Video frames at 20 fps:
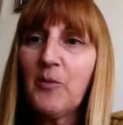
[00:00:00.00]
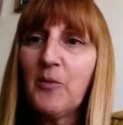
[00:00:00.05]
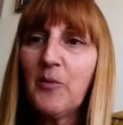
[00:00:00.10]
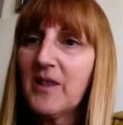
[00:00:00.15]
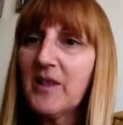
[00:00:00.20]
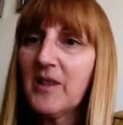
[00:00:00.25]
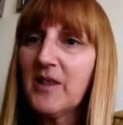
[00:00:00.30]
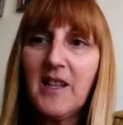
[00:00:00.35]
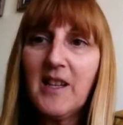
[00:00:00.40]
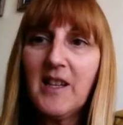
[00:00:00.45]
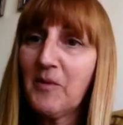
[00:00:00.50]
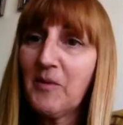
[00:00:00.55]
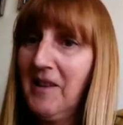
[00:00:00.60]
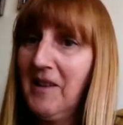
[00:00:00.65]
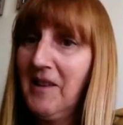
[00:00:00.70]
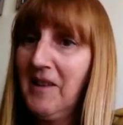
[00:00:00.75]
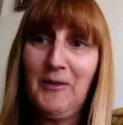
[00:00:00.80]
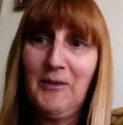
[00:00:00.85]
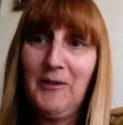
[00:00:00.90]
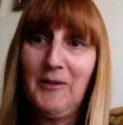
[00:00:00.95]
There was days
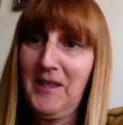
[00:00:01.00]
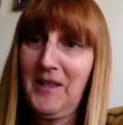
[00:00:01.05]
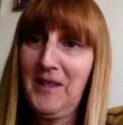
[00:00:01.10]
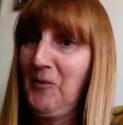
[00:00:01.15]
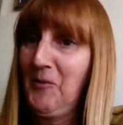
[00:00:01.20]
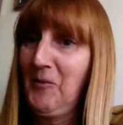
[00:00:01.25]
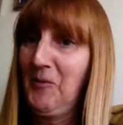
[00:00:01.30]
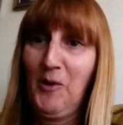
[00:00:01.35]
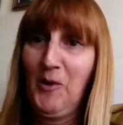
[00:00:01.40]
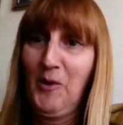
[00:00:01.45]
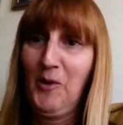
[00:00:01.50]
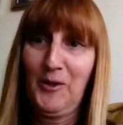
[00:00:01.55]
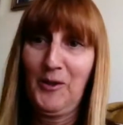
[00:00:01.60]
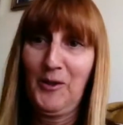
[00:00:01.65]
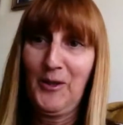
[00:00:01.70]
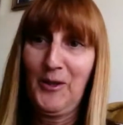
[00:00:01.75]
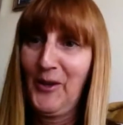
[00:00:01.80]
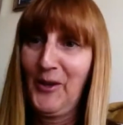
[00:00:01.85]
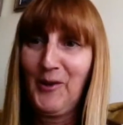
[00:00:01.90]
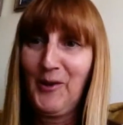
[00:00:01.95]
when I just didn't want
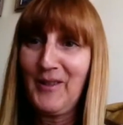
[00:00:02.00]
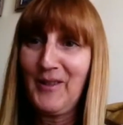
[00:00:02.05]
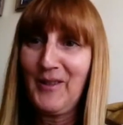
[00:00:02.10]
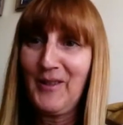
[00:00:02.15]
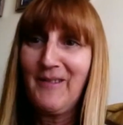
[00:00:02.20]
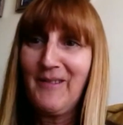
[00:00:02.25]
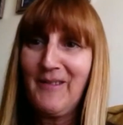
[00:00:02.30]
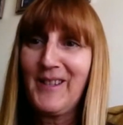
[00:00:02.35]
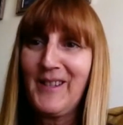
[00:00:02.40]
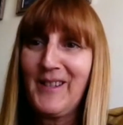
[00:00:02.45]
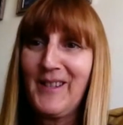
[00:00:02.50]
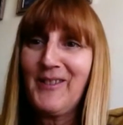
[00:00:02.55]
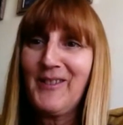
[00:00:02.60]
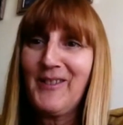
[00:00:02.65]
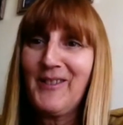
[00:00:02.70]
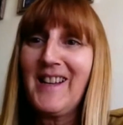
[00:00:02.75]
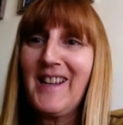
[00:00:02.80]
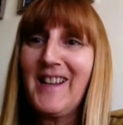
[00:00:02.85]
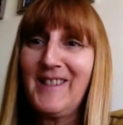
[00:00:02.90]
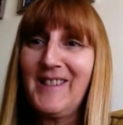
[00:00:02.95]
to talk because I was
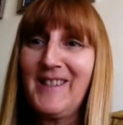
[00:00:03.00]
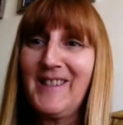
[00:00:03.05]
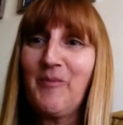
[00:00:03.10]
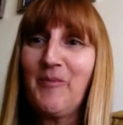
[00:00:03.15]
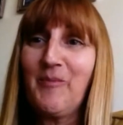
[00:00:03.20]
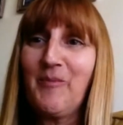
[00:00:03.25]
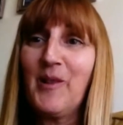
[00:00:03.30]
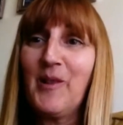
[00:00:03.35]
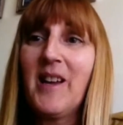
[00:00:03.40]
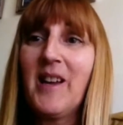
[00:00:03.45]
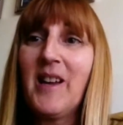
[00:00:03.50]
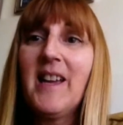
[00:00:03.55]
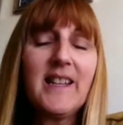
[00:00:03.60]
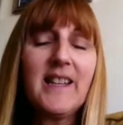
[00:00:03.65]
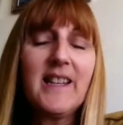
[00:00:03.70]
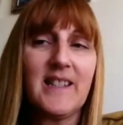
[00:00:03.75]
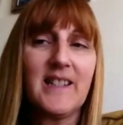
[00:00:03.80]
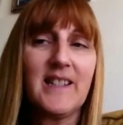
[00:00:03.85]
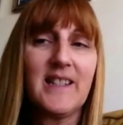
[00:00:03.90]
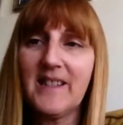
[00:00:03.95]
so shattered, but
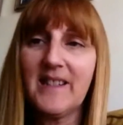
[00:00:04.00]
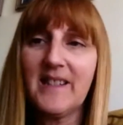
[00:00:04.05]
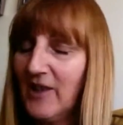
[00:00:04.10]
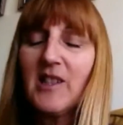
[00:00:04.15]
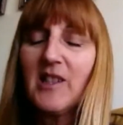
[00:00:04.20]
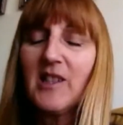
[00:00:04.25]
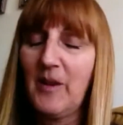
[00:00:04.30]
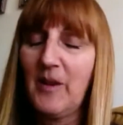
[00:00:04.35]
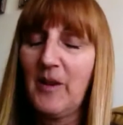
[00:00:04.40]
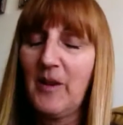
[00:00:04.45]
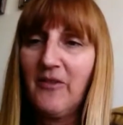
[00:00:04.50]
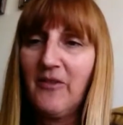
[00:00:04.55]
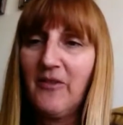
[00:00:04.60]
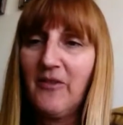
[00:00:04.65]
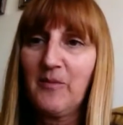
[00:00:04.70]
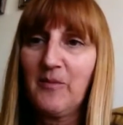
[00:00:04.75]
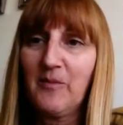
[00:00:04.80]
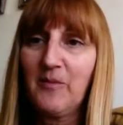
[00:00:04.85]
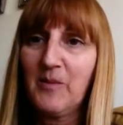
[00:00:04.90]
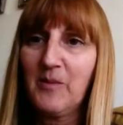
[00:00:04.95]
it didn't actually
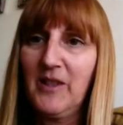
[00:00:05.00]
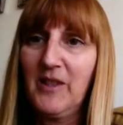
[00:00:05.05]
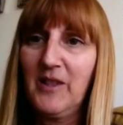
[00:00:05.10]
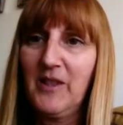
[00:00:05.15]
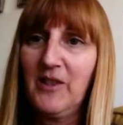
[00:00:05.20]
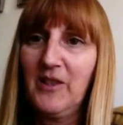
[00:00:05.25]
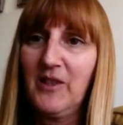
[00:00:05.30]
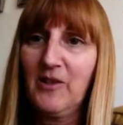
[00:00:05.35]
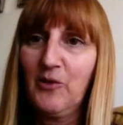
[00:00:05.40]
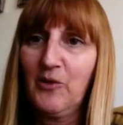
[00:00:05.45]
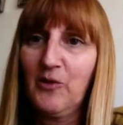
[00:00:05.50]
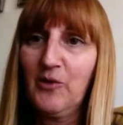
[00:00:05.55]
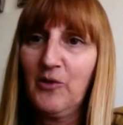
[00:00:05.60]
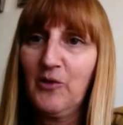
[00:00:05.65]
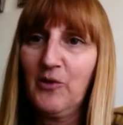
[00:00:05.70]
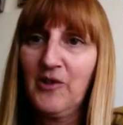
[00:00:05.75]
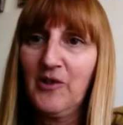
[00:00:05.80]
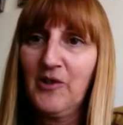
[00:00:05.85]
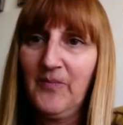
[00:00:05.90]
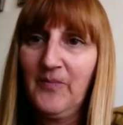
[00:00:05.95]
affect my speech as
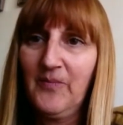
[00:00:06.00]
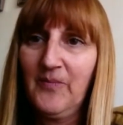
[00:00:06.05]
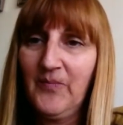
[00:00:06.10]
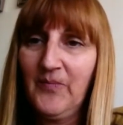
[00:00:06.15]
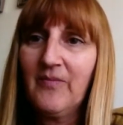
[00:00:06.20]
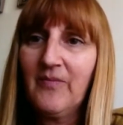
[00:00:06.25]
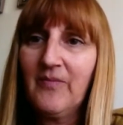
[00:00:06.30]
such.